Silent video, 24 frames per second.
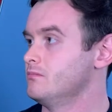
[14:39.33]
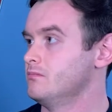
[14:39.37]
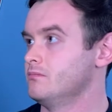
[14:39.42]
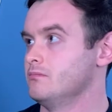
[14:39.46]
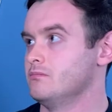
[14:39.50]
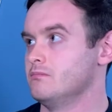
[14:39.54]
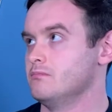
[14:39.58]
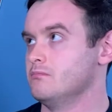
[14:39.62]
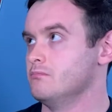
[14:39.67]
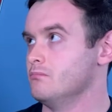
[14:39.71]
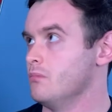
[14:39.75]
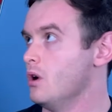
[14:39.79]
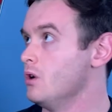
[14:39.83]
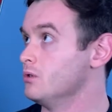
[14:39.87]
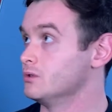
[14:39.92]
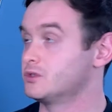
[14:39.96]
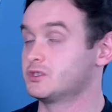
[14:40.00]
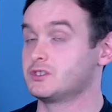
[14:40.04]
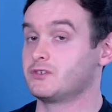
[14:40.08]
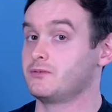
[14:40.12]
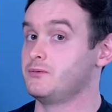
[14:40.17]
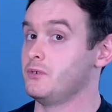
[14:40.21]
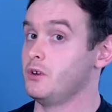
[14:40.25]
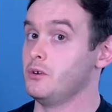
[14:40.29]

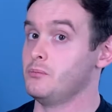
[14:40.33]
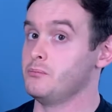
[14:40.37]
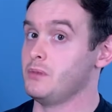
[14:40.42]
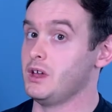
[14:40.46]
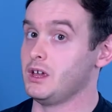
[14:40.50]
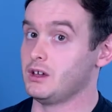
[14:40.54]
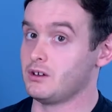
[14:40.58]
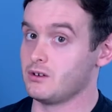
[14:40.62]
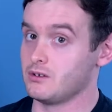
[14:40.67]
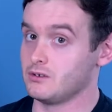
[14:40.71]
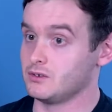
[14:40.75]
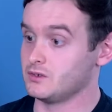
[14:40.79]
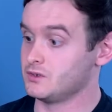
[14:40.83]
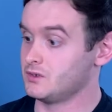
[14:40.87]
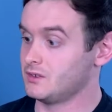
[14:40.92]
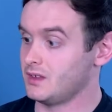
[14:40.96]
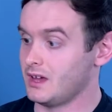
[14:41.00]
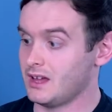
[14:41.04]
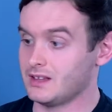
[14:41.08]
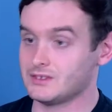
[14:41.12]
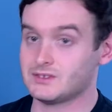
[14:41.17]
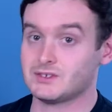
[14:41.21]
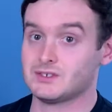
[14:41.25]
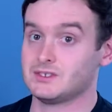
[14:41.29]
most filmmakers,
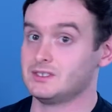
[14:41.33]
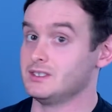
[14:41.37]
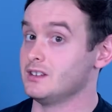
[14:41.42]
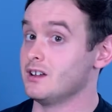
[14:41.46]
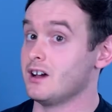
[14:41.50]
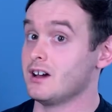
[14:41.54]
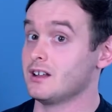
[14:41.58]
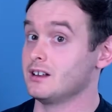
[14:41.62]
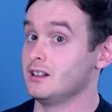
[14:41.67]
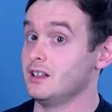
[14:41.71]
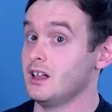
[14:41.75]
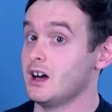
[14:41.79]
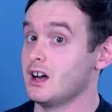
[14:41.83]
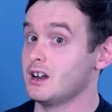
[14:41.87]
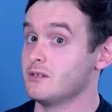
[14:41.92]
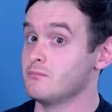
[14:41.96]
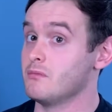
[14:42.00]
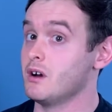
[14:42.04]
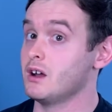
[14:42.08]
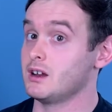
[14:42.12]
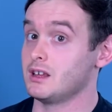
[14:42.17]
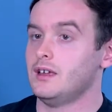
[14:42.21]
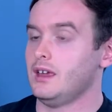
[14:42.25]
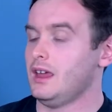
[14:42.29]
that's not a lot of
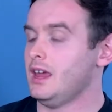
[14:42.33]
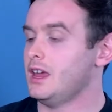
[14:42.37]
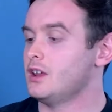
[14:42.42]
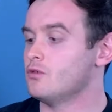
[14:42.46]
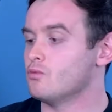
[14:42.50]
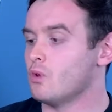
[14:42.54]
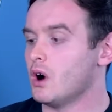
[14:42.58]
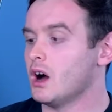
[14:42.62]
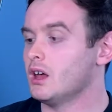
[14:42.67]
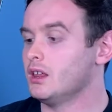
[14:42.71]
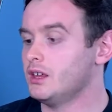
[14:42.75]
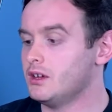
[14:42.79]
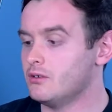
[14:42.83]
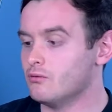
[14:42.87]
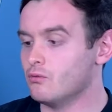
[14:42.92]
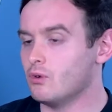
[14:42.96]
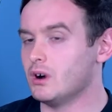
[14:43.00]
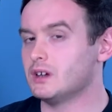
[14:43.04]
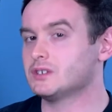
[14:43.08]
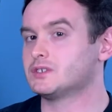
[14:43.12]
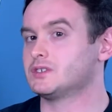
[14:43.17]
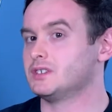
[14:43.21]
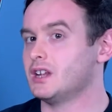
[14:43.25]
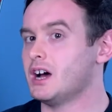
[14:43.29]
money. And while it
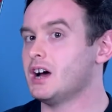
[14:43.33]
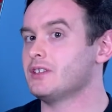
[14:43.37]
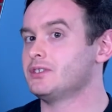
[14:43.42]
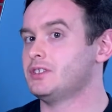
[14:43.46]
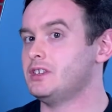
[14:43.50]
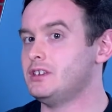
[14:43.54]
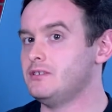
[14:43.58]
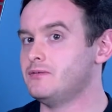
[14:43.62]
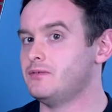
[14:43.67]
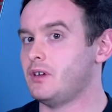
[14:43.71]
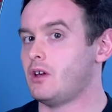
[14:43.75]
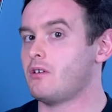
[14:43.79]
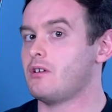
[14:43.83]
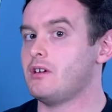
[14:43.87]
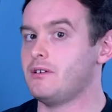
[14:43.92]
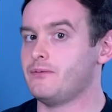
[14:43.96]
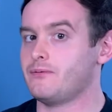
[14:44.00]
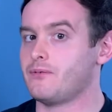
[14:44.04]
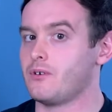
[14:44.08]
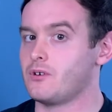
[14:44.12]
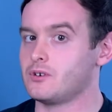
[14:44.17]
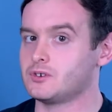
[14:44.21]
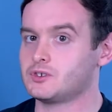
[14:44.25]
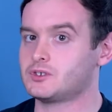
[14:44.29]
was not the very
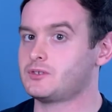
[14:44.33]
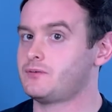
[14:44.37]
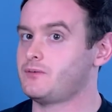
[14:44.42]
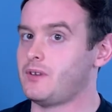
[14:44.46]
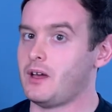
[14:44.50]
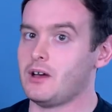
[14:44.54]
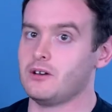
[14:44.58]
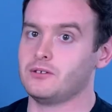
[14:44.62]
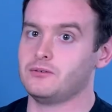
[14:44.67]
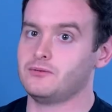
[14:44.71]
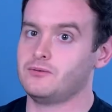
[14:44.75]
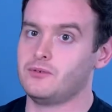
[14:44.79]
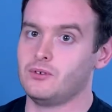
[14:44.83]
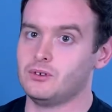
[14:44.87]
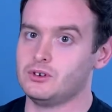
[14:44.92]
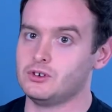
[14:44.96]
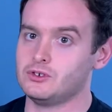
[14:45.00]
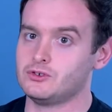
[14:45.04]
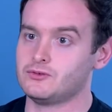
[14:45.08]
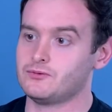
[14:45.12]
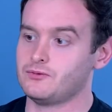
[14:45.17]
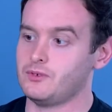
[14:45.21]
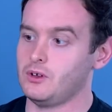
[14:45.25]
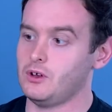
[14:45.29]
first found
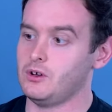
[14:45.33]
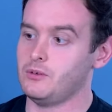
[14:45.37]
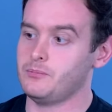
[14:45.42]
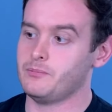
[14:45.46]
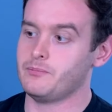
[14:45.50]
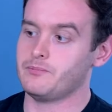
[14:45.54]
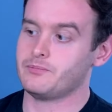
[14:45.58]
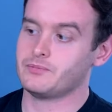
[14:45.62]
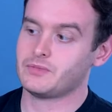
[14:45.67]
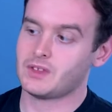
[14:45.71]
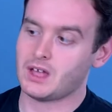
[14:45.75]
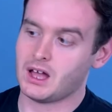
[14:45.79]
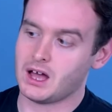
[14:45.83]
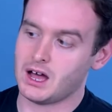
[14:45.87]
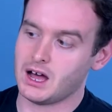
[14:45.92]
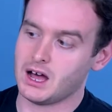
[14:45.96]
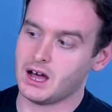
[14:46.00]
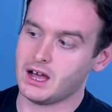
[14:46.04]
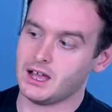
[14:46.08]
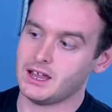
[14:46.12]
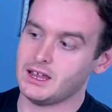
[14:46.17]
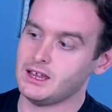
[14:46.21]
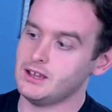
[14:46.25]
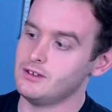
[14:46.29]
footage film,
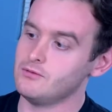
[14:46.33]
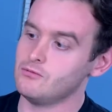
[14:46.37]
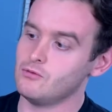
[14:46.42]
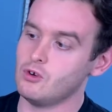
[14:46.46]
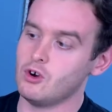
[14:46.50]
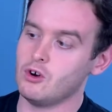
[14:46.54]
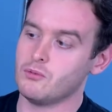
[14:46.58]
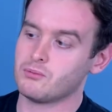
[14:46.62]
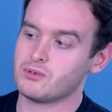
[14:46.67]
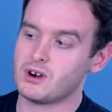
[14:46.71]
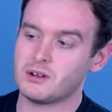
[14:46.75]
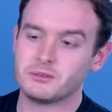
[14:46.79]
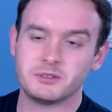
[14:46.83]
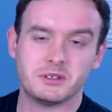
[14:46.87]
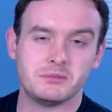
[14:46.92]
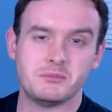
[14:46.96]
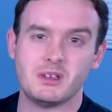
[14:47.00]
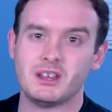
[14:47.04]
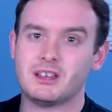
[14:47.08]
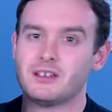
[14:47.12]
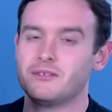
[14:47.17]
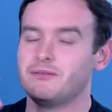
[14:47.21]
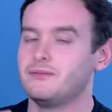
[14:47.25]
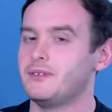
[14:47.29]
I will probably
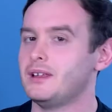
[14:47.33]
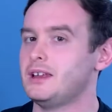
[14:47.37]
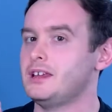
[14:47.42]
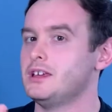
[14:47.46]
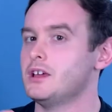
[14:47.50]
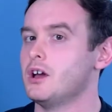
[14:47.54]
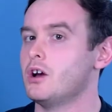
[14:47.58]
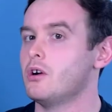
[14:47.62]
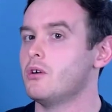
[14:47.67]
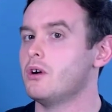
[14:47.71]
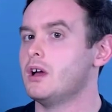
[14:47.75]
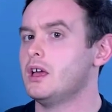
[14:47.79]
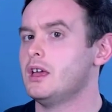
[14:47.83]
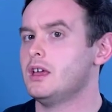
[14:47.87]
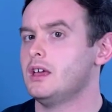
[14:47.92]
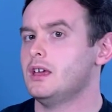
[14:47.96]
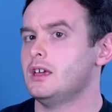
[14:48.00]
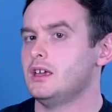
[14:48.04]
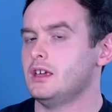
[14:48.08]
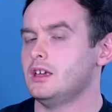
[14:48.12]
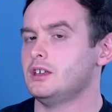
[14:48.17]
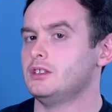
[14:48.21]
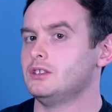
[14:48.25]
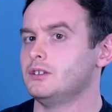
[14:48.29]
make a video
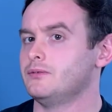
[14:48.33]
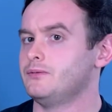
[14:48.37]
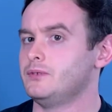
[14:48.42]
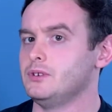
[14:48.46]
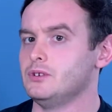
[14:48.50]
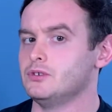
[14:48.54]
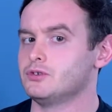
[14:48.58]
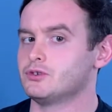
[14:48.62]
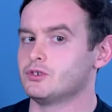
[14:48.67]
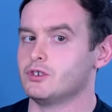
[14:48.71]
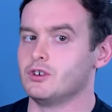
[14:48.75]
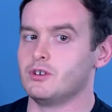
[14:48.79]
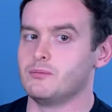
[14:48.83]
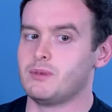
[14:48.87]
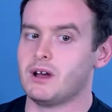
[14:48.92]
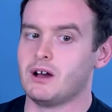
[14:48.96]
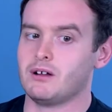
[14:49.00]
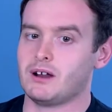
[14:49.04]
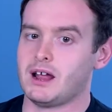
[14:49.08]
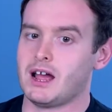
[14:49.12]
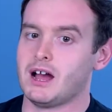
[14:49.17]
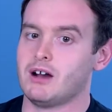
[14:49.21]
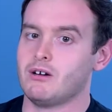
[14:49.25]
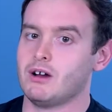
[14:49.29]
in the future
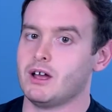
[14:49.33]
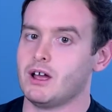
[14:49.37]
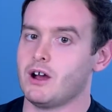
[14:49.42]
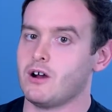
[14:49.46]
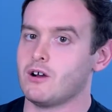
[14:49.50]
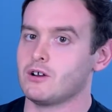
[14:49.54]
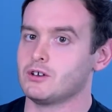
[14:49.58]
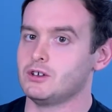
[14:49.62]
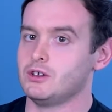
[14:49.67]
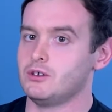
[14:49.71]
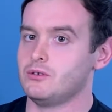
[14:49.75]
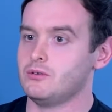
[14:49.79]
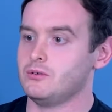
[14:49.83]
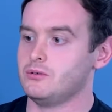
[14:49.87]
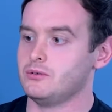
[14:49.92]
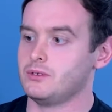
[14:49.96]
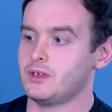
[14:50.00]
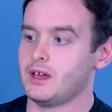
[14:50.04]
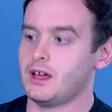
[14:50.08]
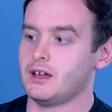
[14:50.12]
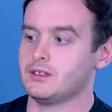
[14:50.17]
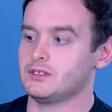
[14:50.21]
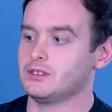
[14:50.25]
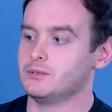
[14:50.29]
about how I argue
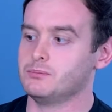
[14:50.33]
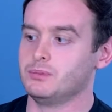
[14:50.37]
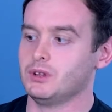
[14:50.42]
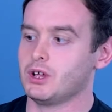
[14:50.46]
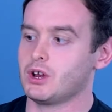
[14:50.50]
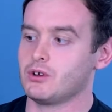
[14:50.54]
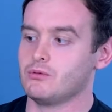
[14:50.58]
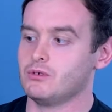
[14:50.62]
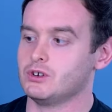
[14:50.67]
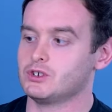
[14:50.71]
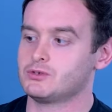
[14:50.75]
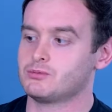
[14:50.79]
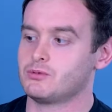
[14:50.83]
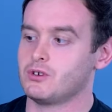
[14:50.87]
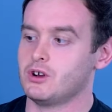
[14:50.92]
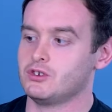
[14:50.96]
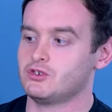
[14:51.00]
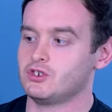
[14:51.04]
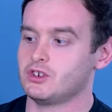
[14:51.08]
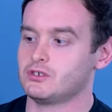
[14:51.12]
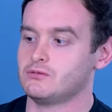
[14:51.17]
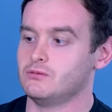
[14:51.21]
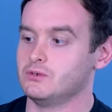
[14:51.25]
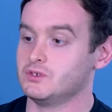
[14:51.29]
that the Blair Witch
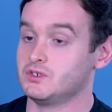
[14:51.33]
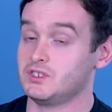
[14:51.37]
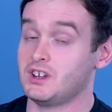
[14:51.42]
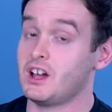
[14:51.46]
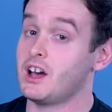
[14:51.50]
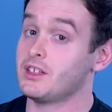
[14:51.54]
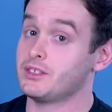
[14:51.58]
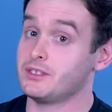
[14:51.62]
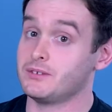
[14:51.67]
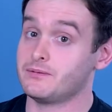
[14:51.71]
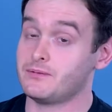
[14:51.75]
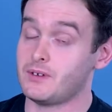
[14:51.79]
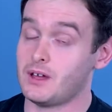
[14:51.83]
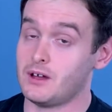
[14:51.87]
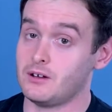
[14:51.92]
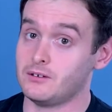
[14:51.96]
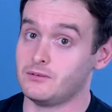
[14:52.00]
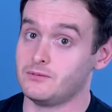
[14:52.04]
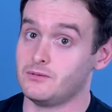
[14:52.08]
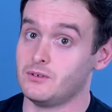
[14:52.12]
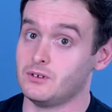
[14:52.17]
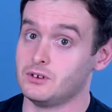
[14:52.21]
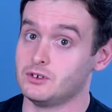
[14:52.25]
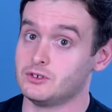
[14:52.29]
Project was not the found
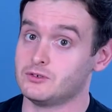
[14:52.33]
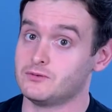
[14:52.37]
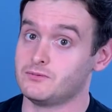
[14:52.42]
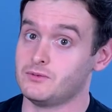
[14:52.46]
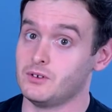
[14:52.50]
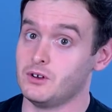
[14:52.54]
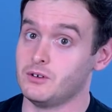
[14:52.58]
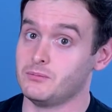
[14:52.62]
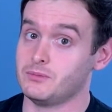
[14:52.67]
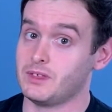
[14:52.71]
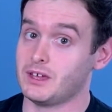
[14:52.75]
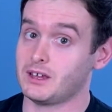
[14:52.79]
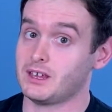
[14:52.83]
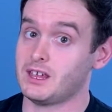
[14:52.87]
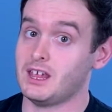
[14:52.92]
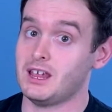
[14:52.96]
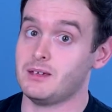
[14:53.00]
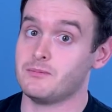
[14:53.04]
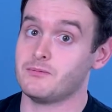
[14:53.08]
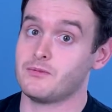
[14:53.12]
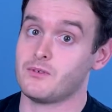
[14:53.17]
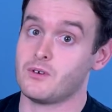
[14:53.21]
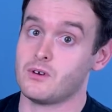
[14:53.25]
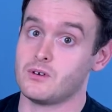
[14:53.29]
footage film that
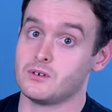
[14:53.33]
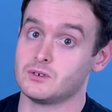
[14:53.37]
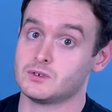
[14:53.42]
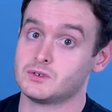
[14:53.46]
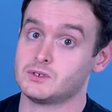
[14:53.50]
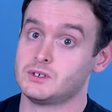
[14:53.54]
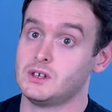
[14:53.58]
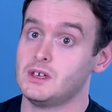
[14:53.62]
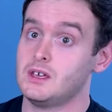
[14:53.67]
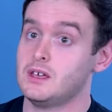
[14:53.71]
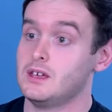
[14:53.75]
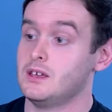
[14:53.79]
came first.